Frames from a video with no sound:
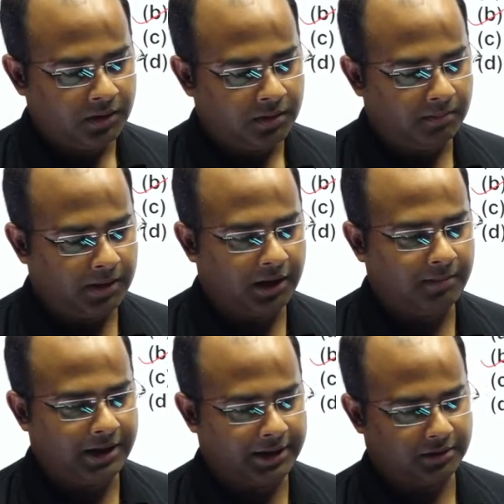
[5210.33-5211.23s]

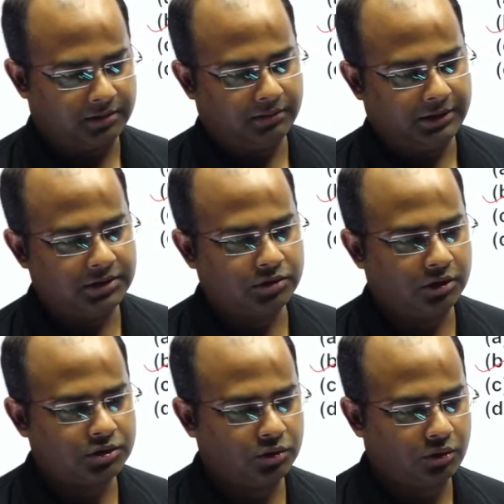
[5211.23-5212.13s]
Mahabharat is
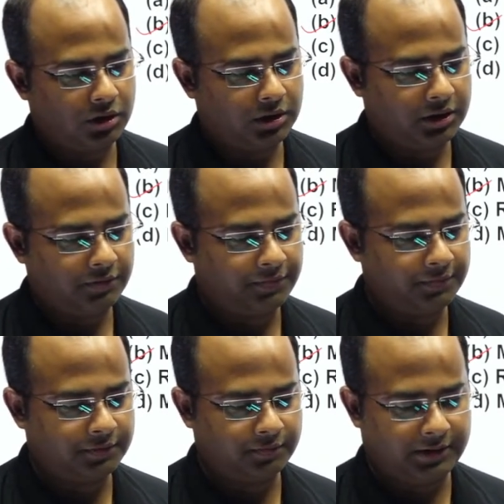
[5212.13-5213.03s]
also called the
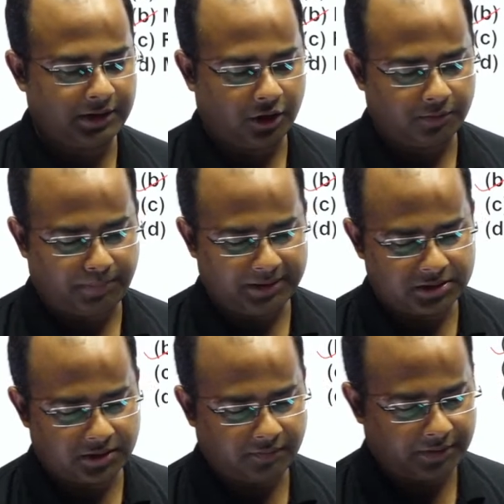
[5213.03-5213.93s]
fifth Veda or
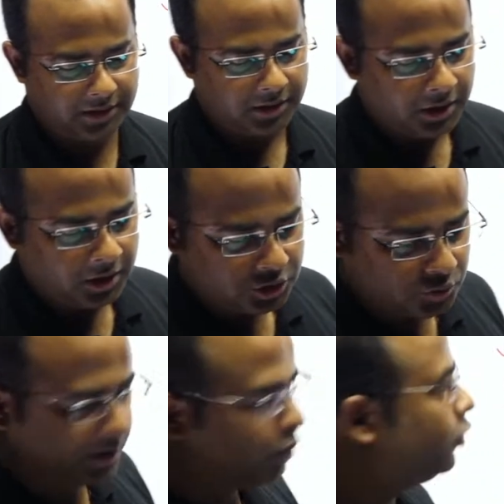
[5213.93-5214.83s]
Pancham Veda. So
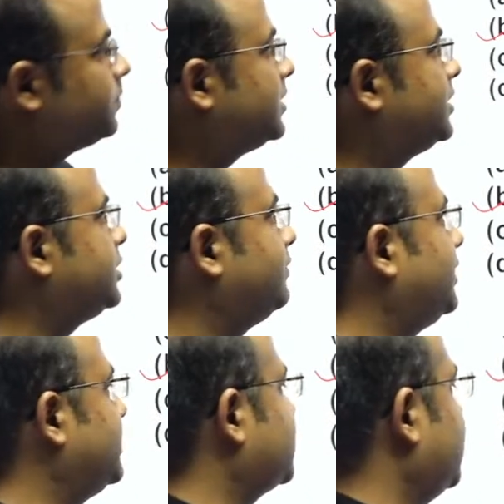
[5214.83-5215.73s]
I hope, Sanjeev, it
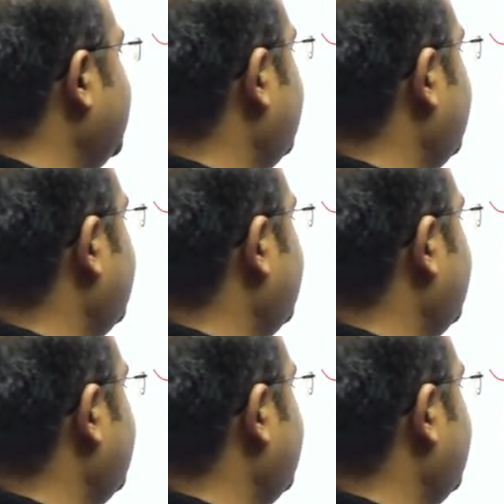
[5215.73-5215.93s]
is clear.